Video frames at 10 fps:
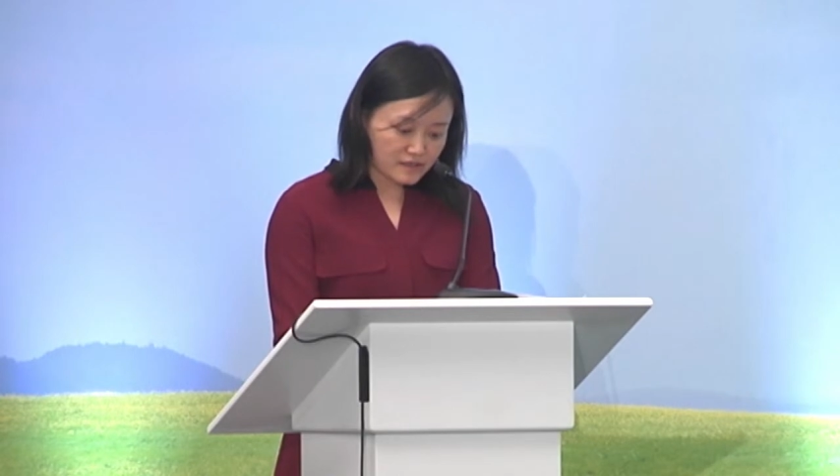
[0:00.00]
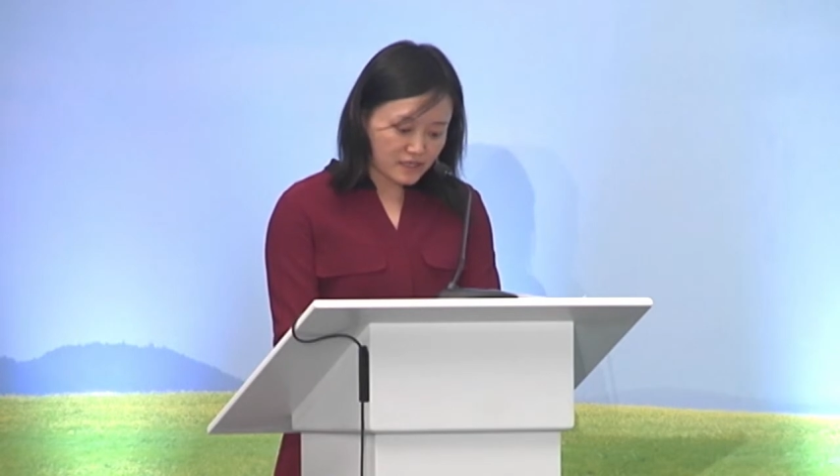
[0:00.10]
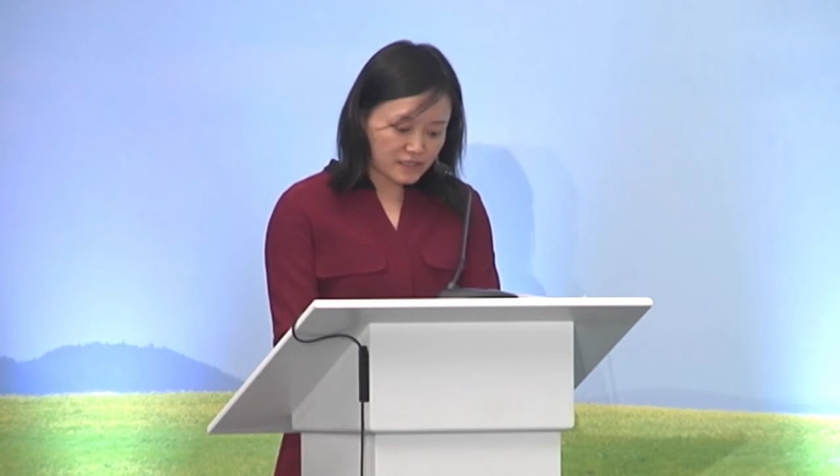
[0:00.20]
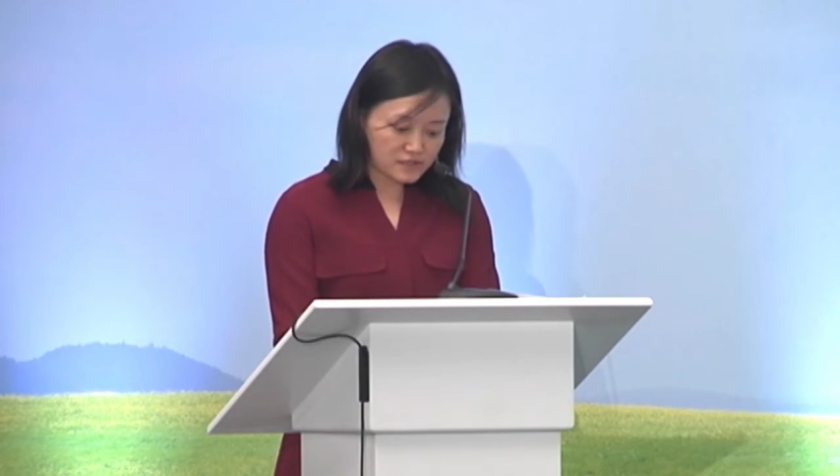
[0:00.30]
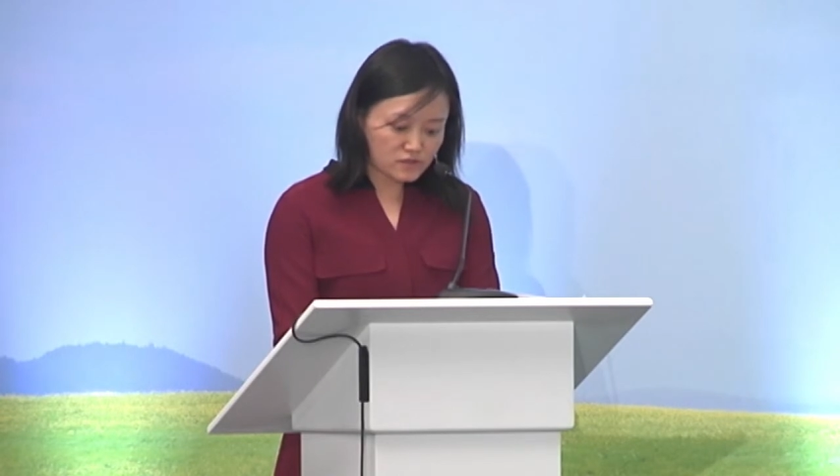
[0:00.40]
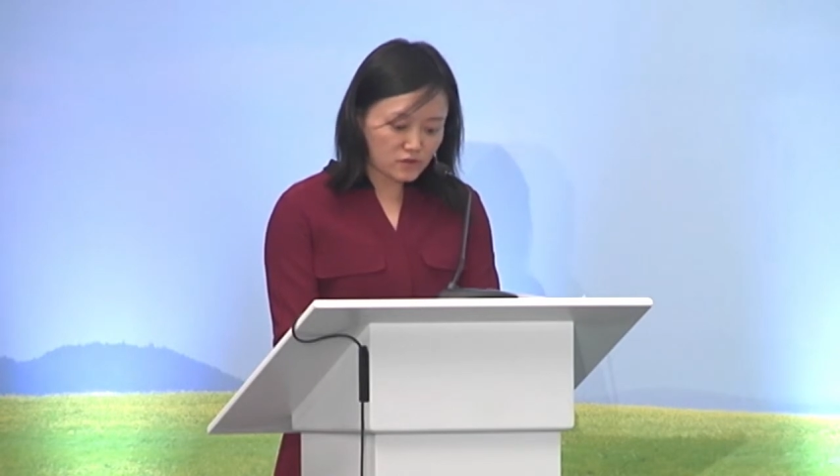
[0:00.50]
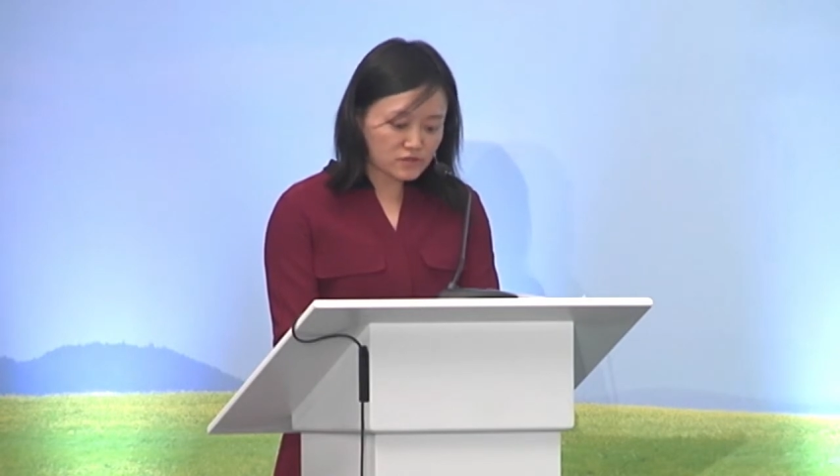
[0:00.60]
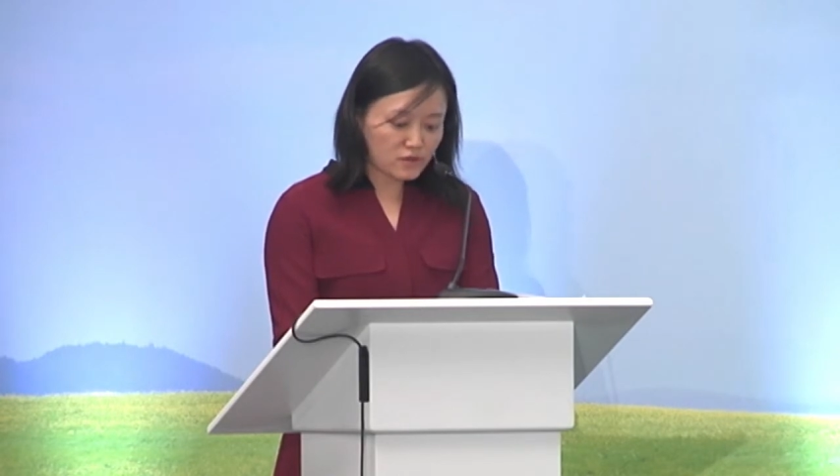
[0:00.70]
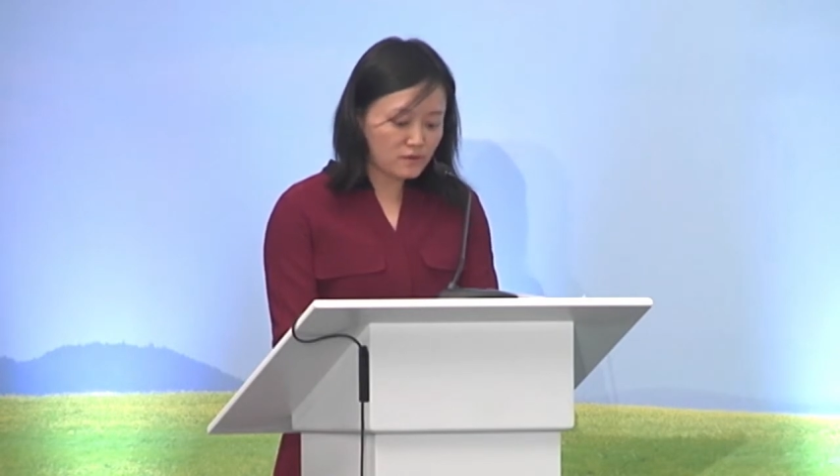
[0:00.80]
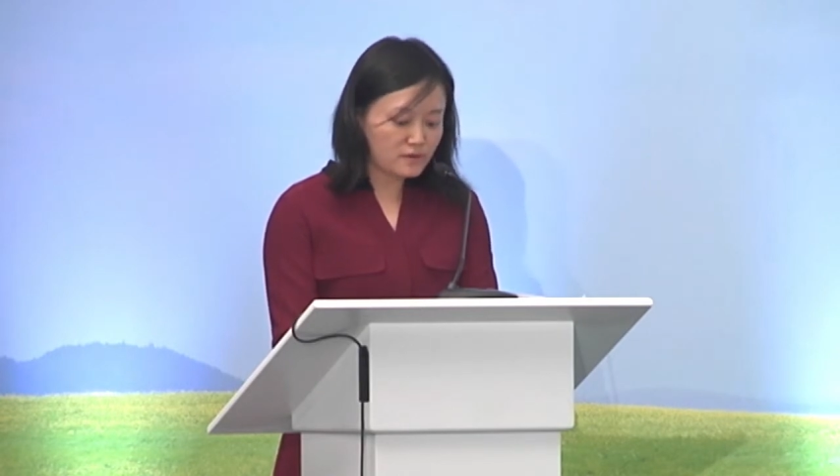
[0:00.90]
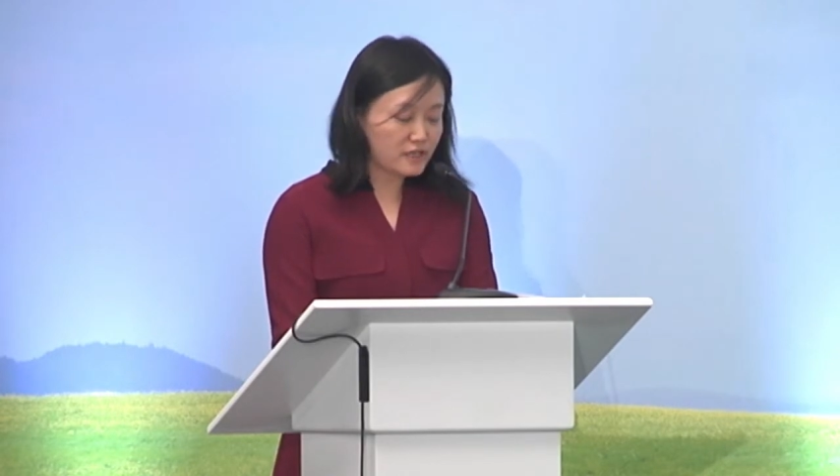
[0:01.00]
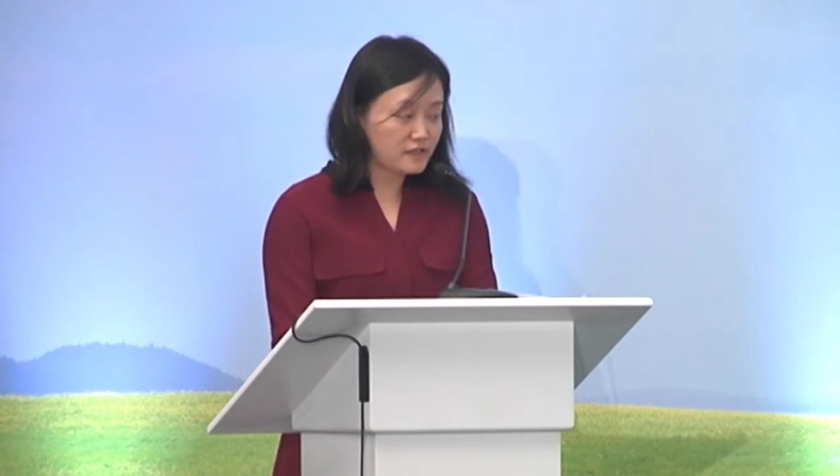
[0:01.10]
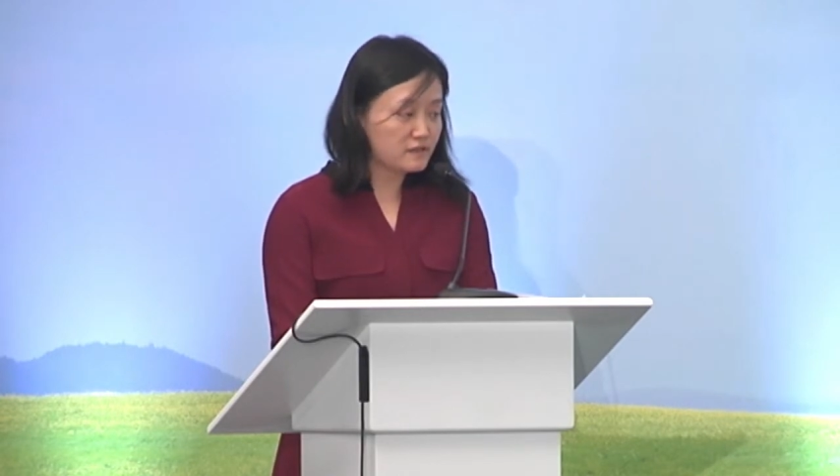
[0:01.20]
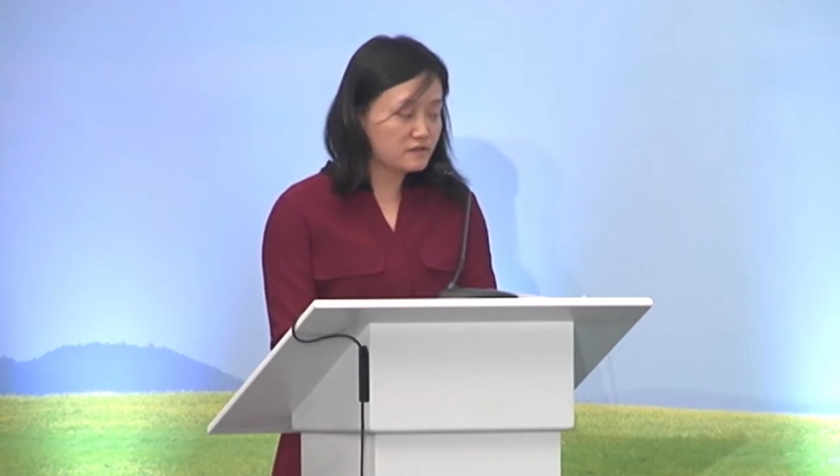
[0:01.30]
It is not only